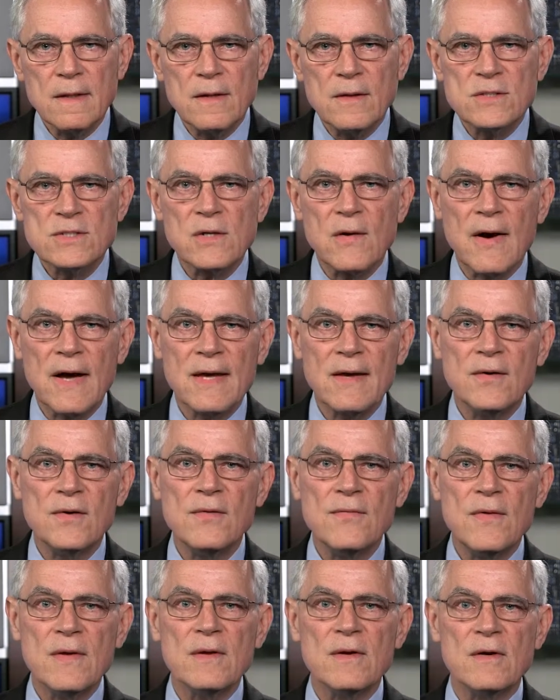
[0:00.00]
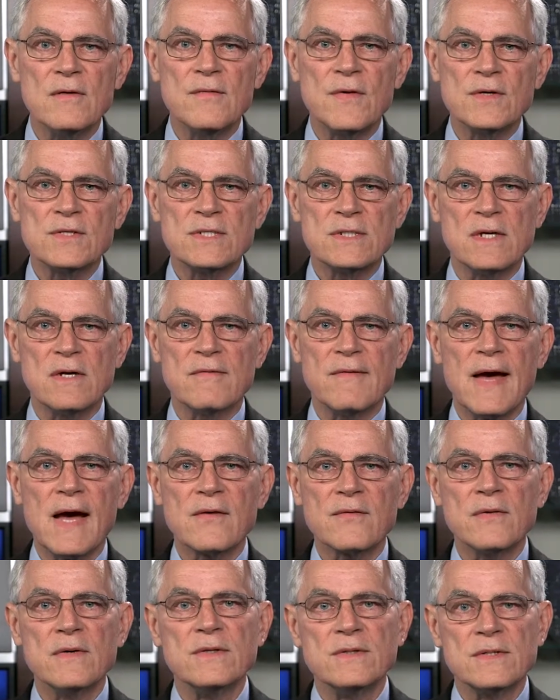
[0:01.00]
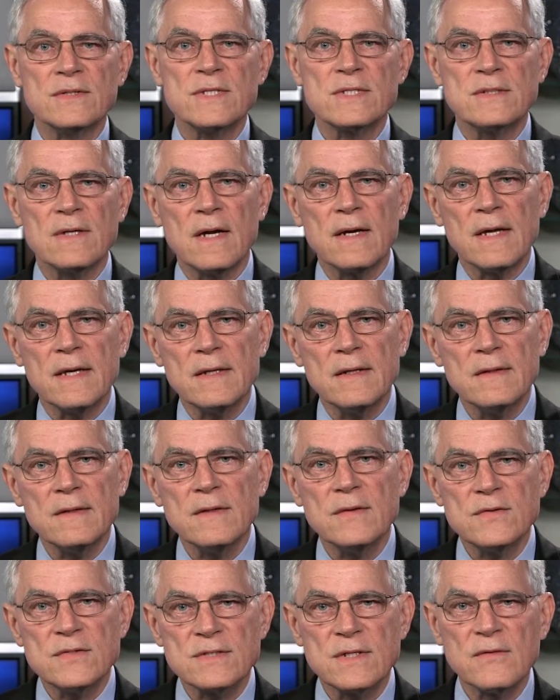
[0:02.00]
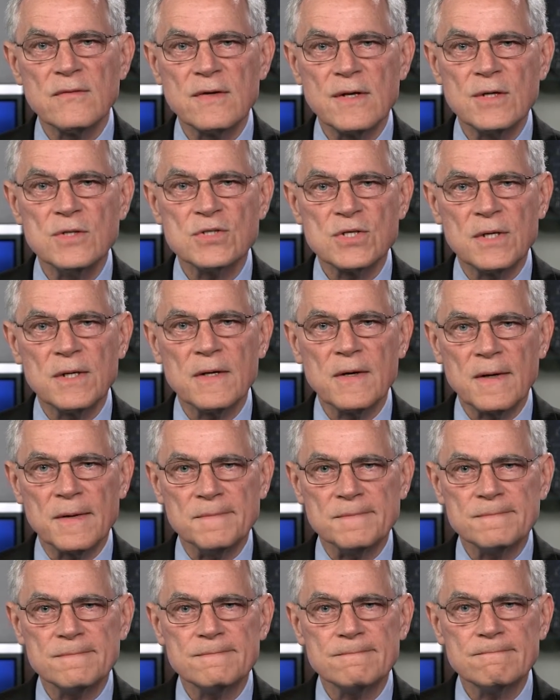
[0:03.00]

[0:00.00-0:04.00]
So I entered the University of Akron to study civil engineering.